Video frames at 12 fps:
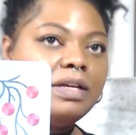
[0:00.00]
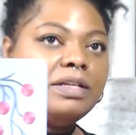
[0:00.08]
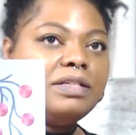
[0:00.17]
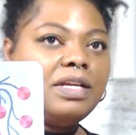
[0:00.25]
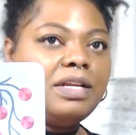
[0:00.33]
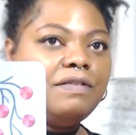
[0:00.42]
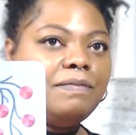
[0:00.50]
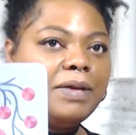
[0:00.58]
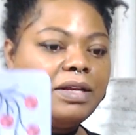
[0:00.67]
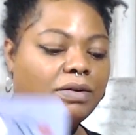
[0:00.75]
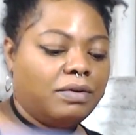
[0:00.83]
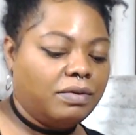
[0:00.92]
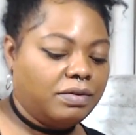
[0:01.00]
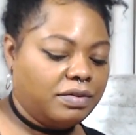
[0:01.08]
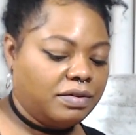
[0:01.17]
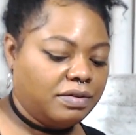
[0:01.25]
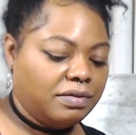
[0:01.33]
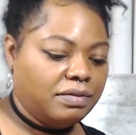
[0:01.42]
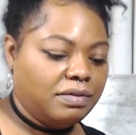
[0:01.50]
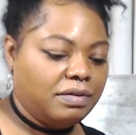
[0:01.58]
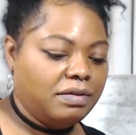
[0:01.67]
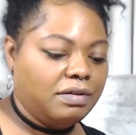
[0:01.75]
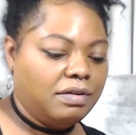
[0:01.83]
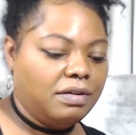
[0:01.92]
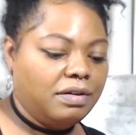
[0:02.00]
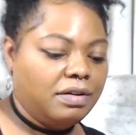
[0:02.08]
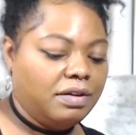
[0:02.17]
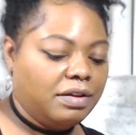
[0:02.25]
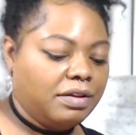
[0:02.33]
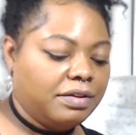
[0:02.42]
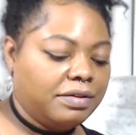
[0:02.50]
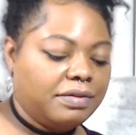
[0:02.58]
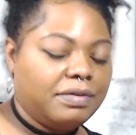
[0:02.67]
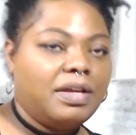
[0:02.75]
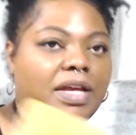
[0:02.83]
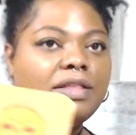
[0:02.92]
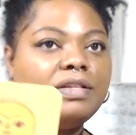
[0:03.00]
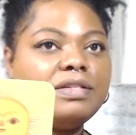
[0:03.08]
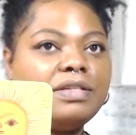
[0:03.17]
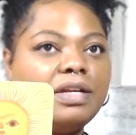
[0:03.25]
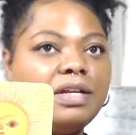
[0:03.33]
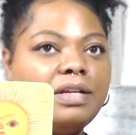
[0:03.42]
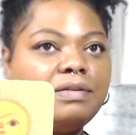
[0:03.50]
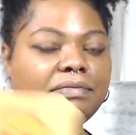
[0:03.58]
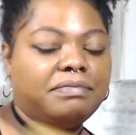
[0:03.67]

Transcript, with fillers: Ten of Pentacles and the Sun.